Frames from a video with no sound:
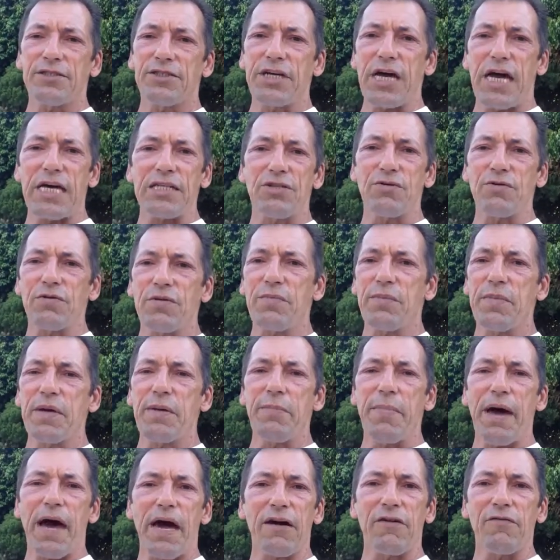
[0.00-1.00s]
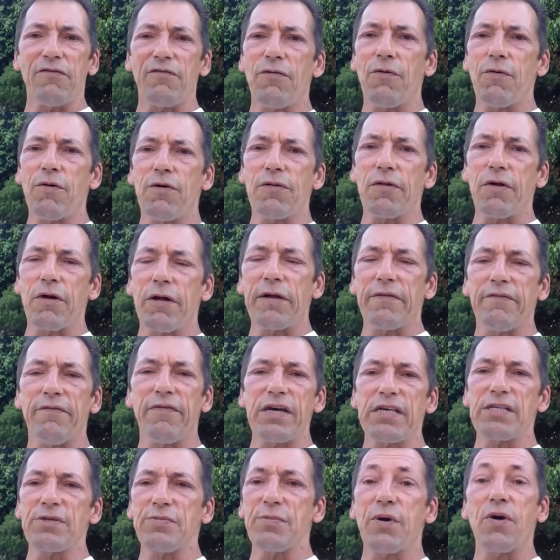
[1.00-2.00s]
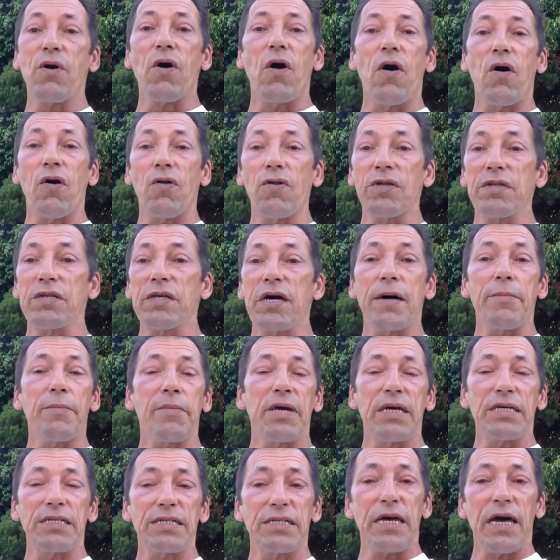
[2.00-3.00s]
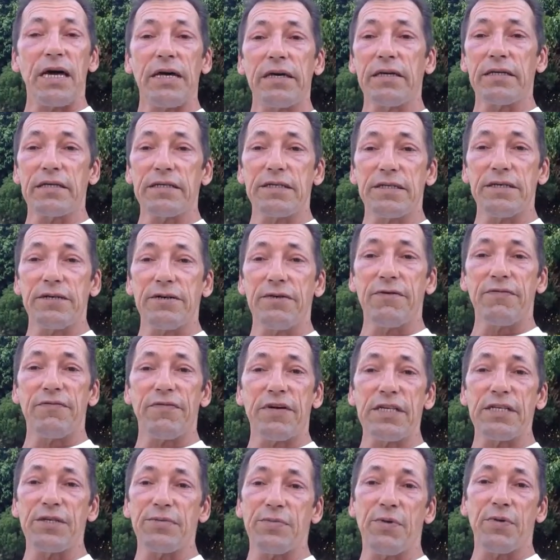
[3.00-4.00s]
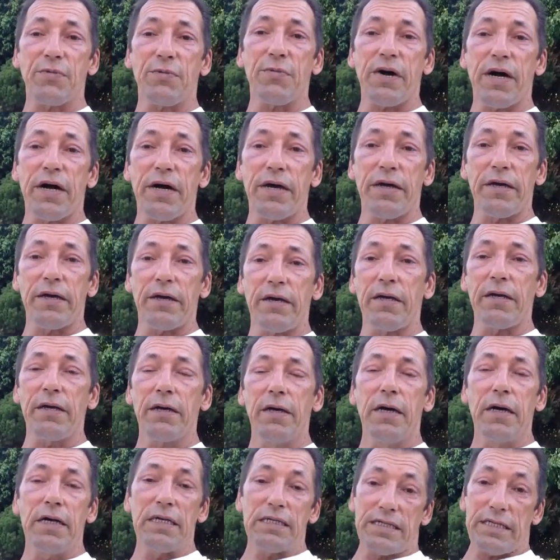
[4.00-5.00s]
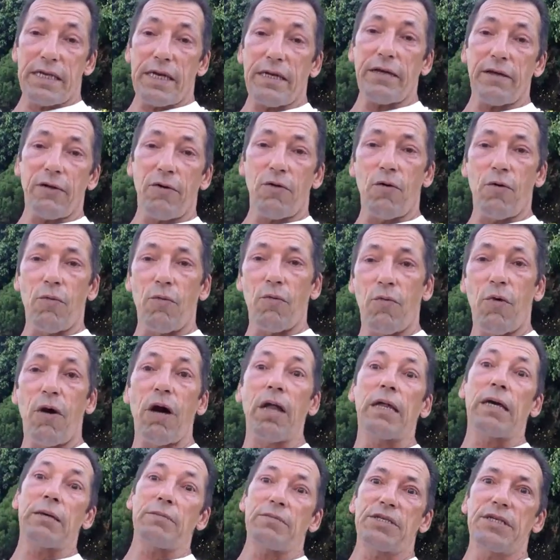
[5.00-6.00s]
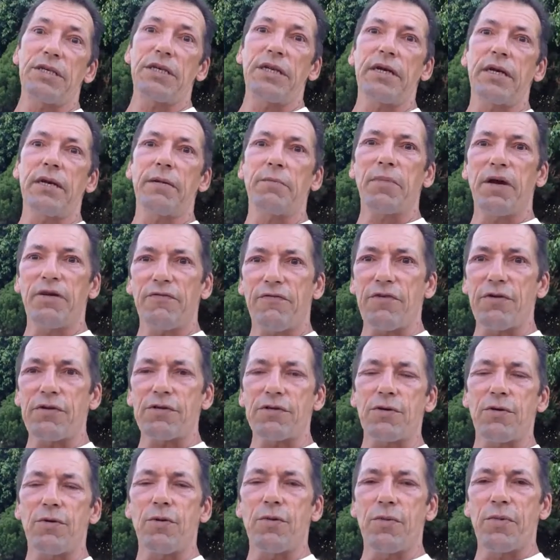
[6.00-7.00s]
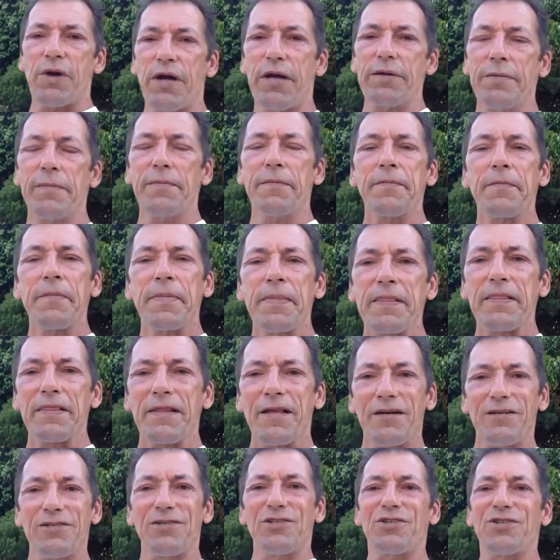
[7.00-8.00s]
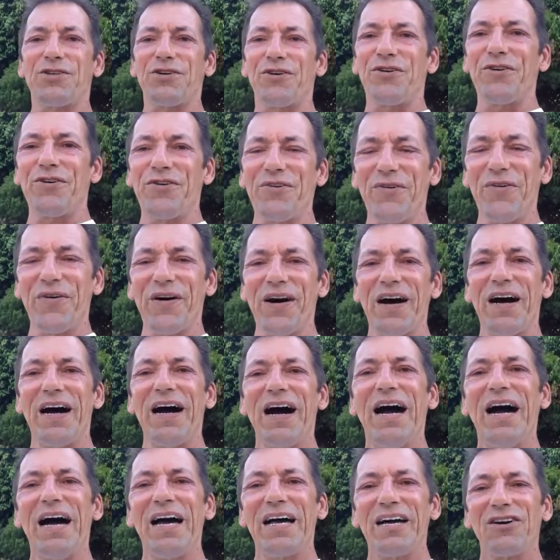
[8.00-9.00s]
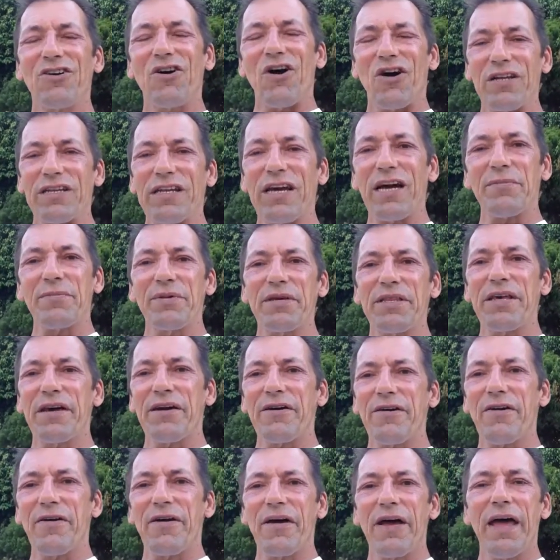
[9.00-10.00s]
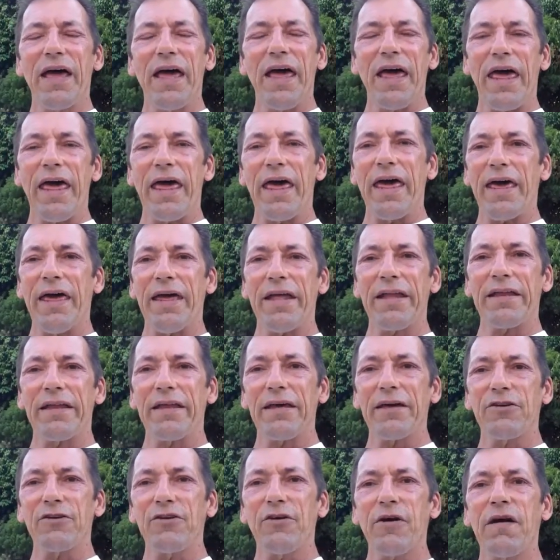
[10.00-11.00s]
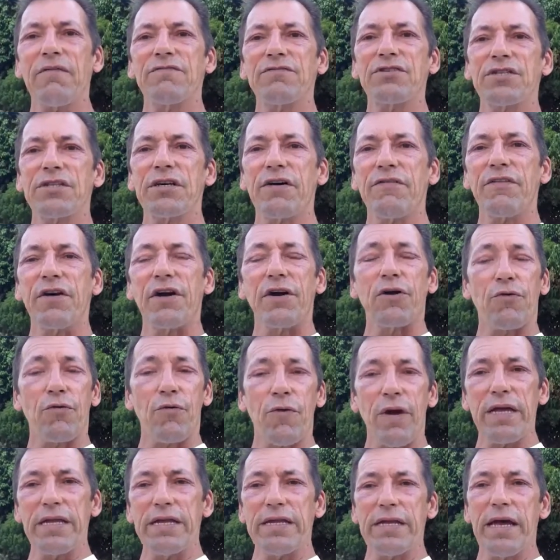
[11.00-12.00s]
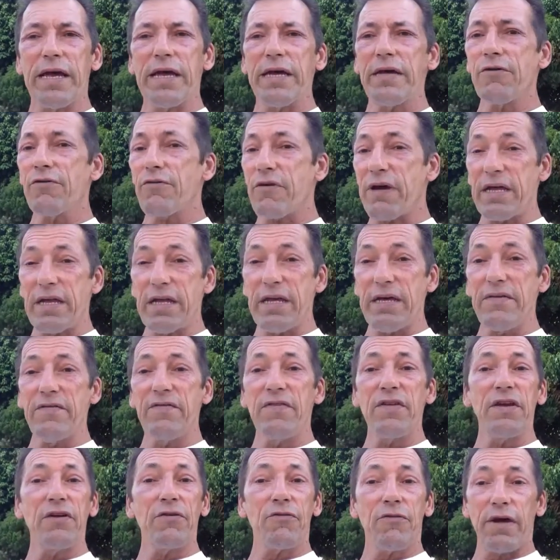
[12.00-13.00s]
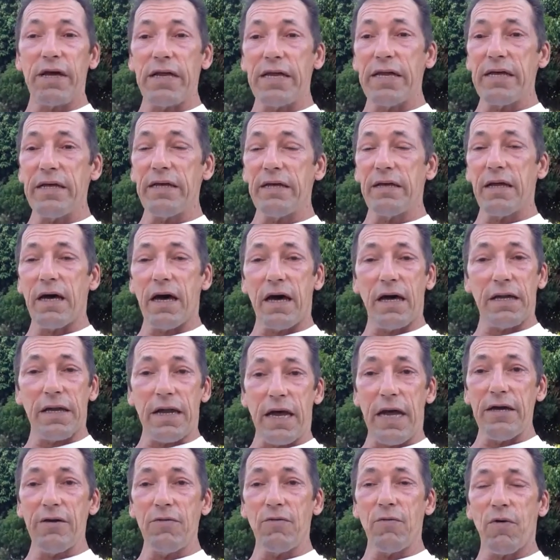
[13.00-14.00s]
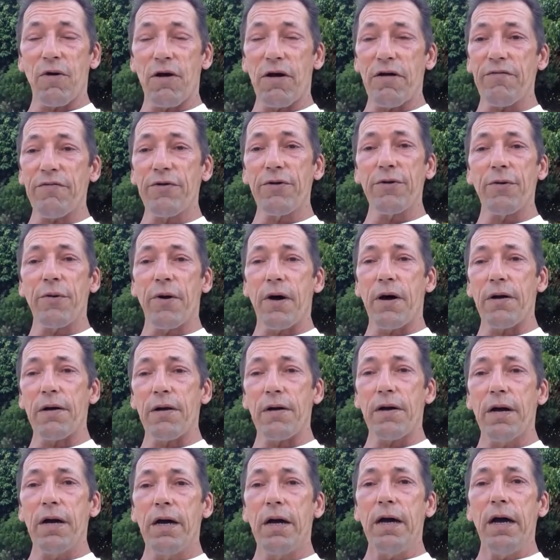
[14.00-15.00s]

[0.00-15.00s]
chats with me back and forth on Facebook all the time because I consider Facebook my second home while I'm sitting in my first home, right? So contact me there. And you have yourself a great day, great evening, great night, wherever you are.